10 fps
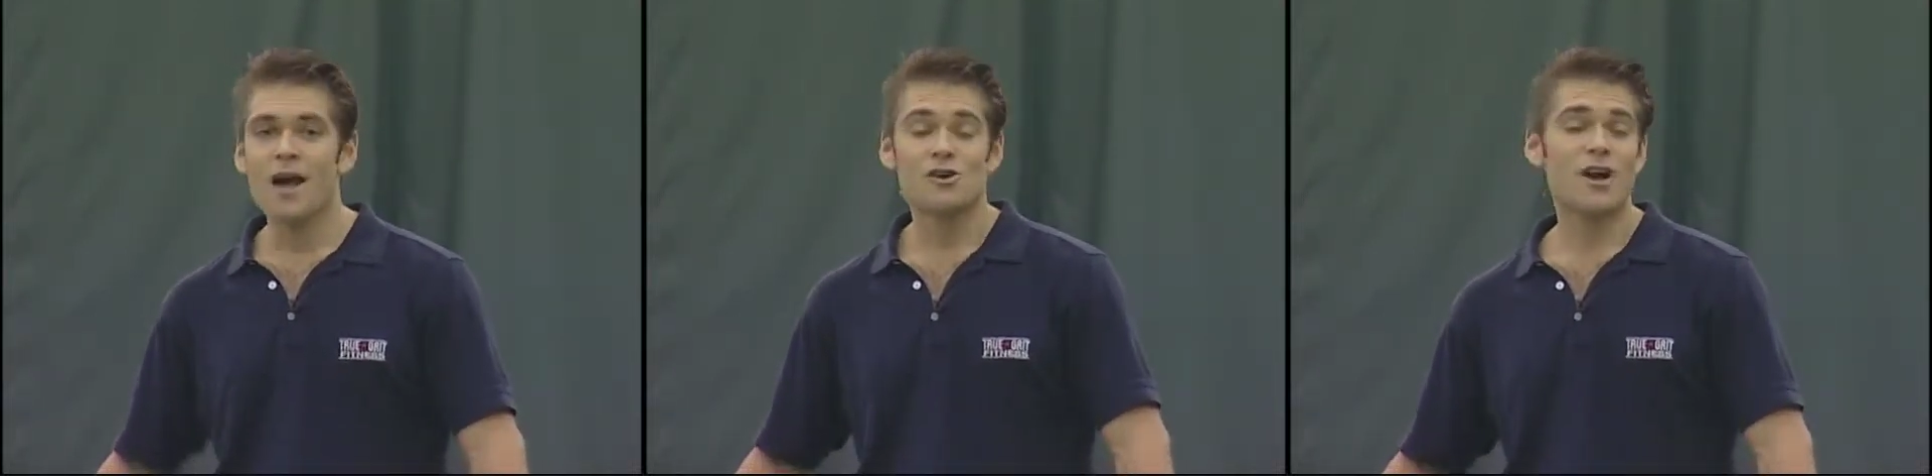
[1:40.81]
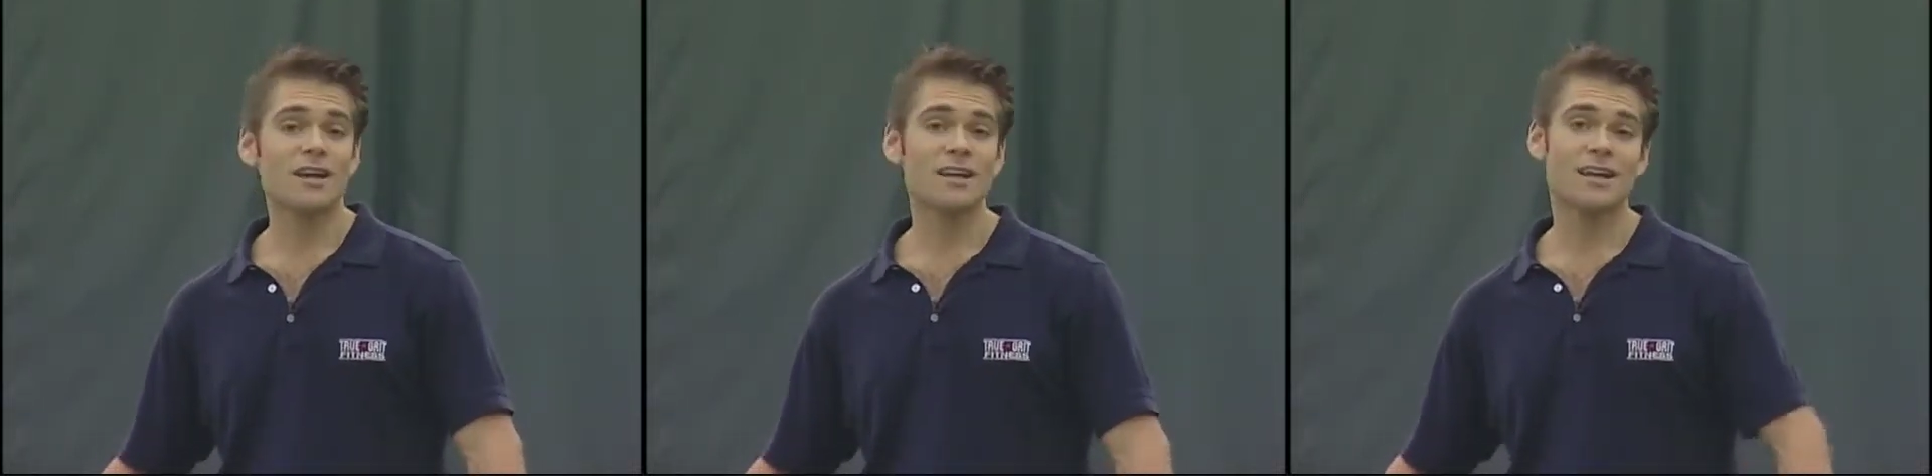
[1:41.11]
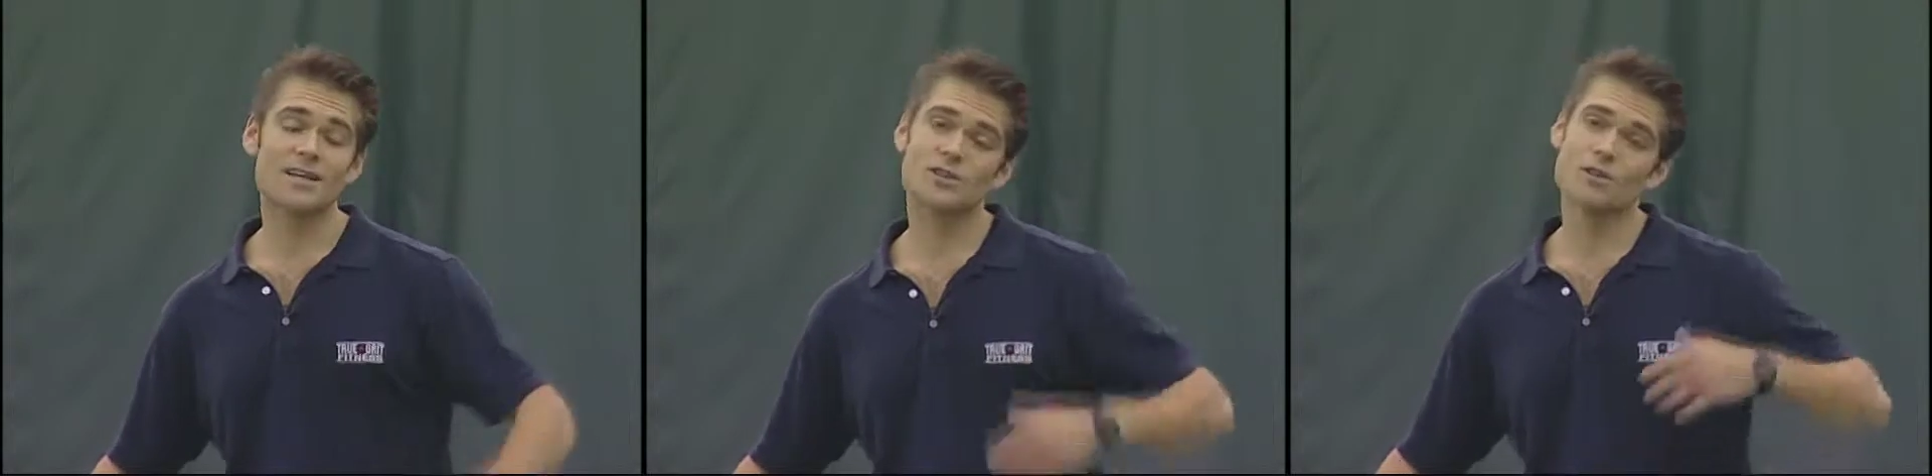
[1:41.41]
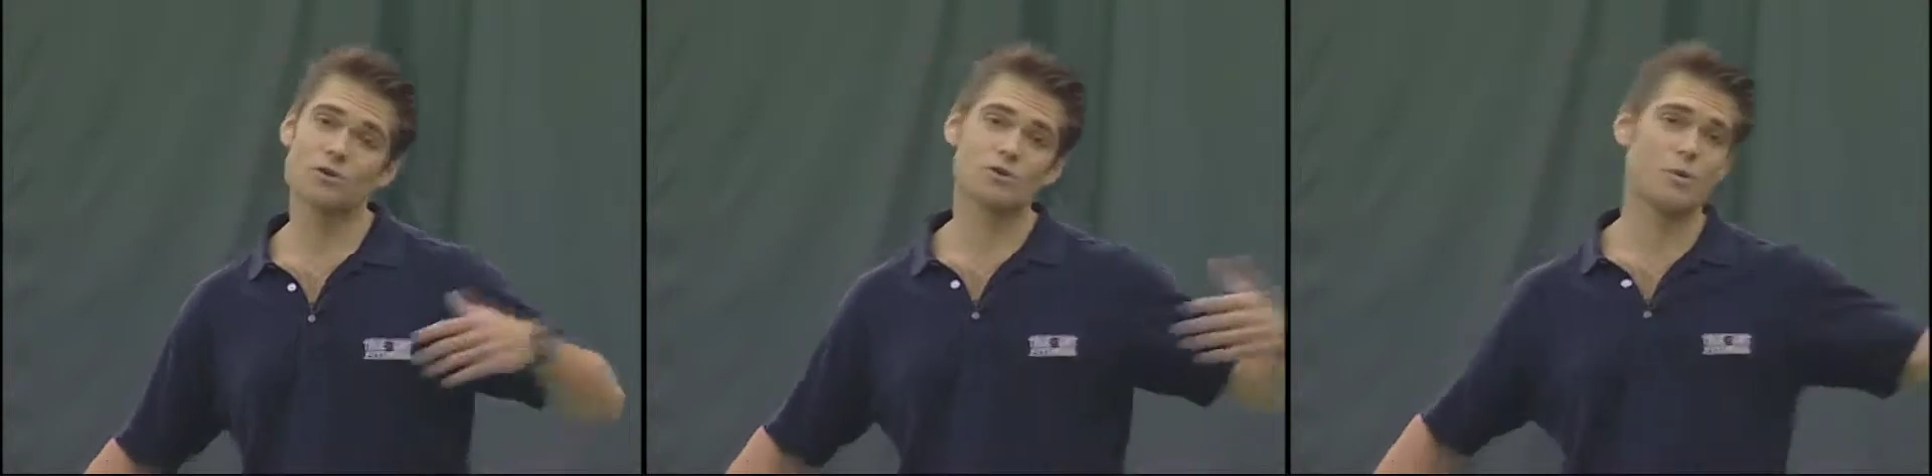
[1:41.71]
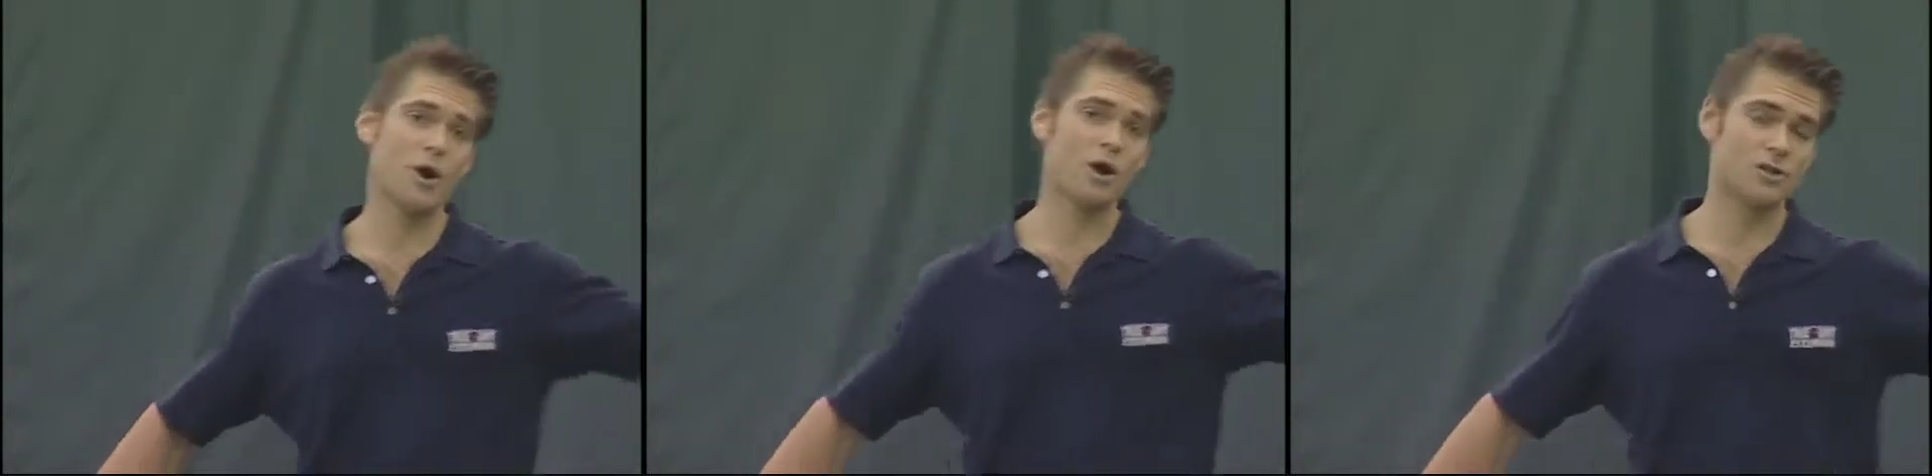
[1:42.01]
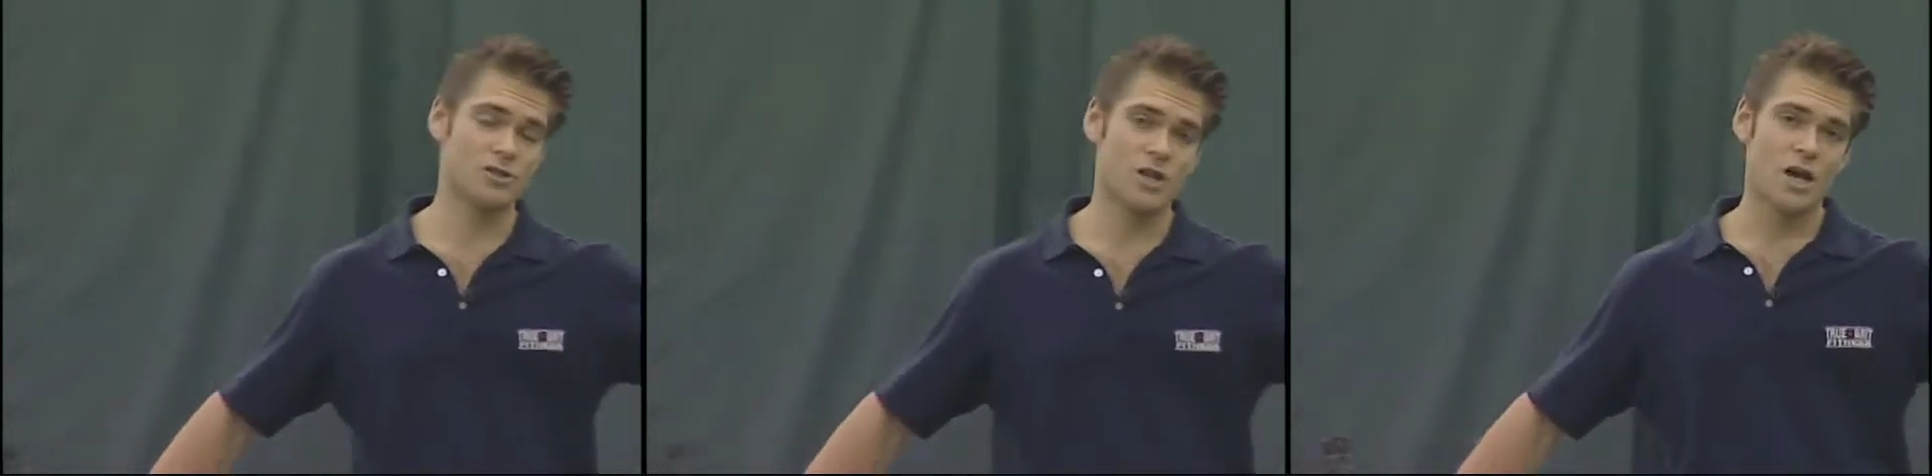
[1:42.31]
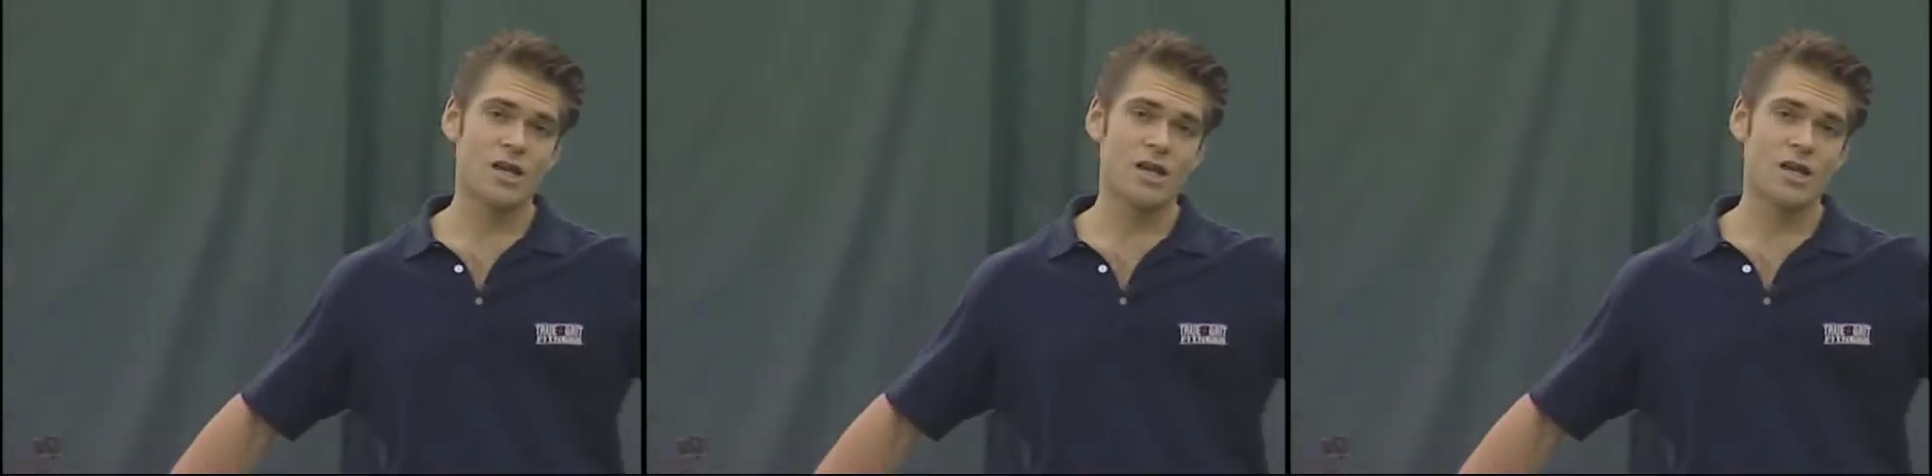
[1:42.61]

you're not going to get to those balls.